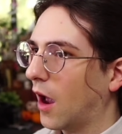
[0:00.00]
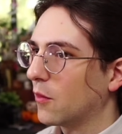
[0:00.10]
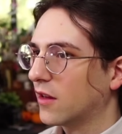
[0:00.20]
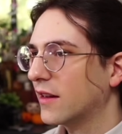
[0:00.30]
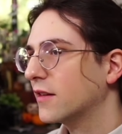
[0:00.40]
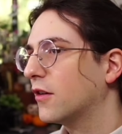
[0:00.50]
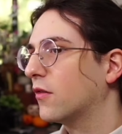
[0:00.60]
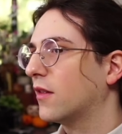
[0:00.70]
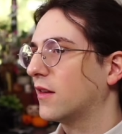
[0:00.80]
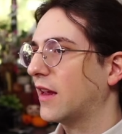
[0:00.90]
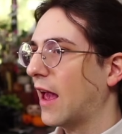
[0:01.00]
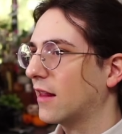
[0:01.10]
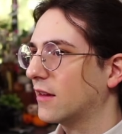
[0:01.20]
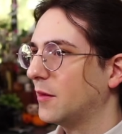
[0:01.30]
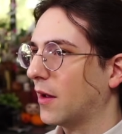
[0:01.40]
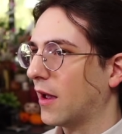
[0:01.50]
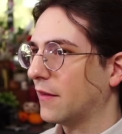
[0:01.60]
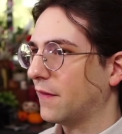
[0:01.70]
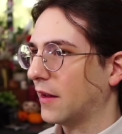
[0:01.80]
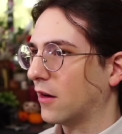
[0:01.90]
I would like to know the legality
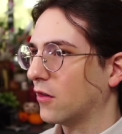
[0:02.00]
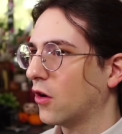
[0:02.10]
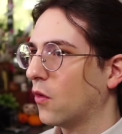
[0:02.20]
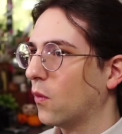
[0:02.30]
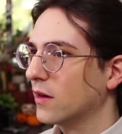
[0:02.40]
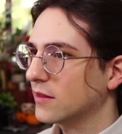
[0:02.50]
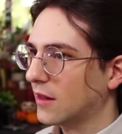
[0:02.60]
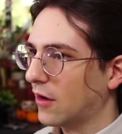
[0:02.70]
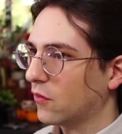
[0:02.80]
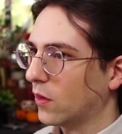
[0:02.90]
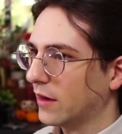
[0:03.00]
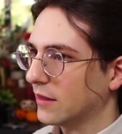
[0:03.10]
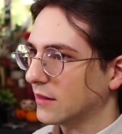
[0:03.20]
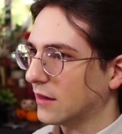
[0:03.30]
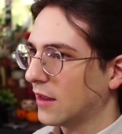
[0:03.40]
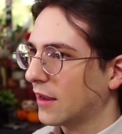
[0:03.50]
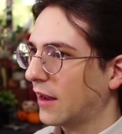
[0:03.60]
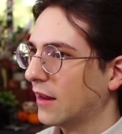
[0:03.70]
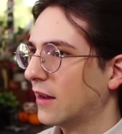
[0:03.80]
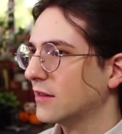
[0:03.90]
behind fan art. What is allowed and what isn't?
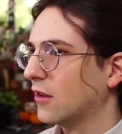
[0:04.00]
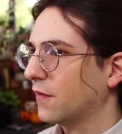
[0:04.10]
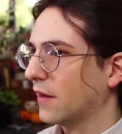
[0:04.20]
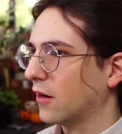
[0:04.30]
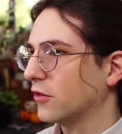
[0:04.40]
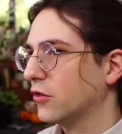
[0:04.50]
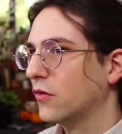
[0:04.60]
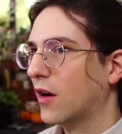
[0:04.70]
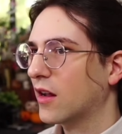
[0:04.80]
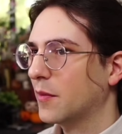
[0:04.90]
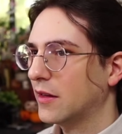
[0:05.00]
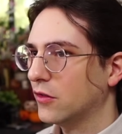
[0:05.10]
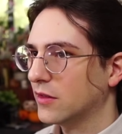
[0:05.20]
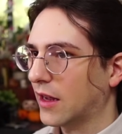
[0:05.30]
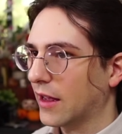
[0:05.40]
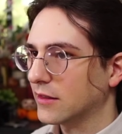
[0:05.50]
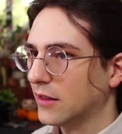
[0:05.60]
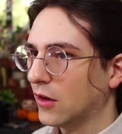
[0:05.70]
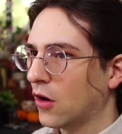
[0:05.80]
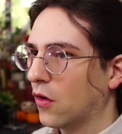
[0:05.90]
Can I sell fan art? Do you recommend using
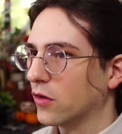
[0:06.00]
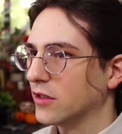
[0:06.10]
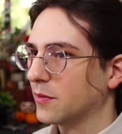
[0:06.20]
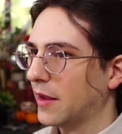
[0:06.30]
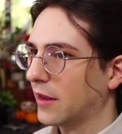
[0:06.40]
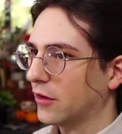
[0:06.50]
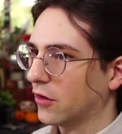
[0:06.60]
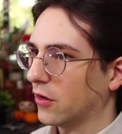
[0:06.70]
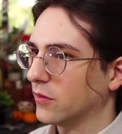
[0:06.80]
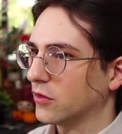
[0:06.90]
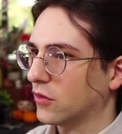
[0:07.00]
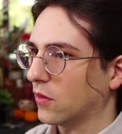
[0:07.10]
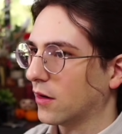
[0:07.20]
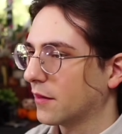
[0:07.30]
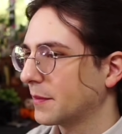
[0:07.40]
Etsy or just making your own store?